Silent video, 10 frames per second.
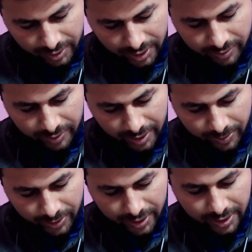It is 1
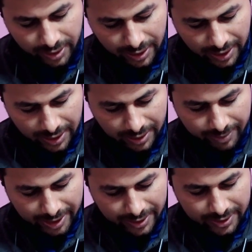upon
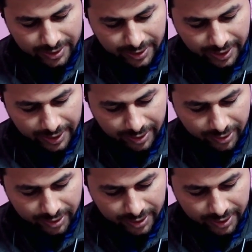r minus a
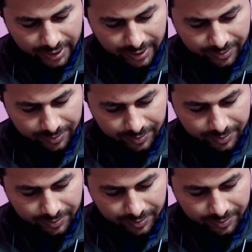cos theta